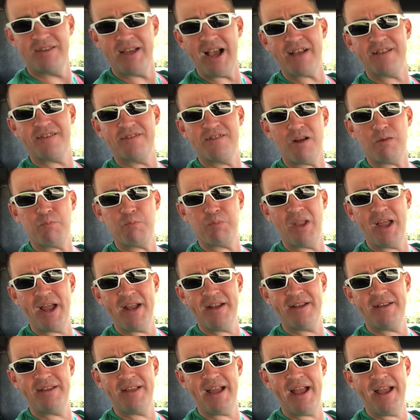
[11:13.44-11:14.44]
Texans are
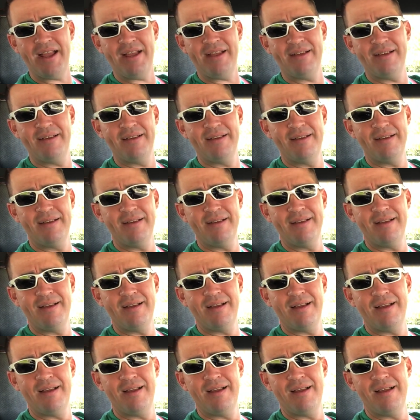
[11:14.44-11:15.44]
playing today.
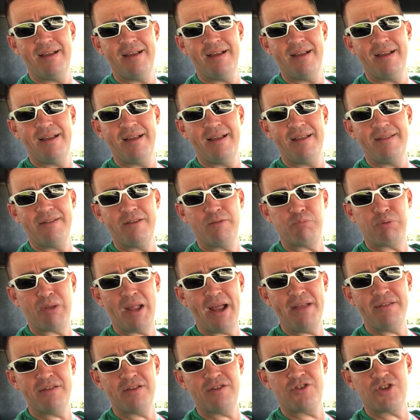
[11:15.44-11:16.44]
They're
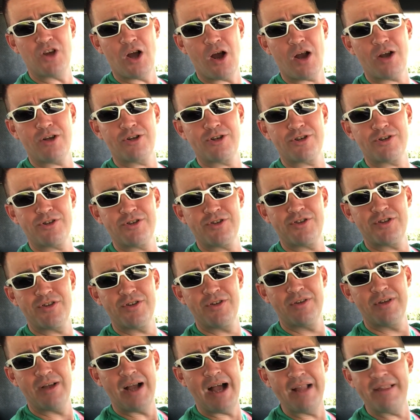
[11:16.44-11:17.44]
playing the Chargers.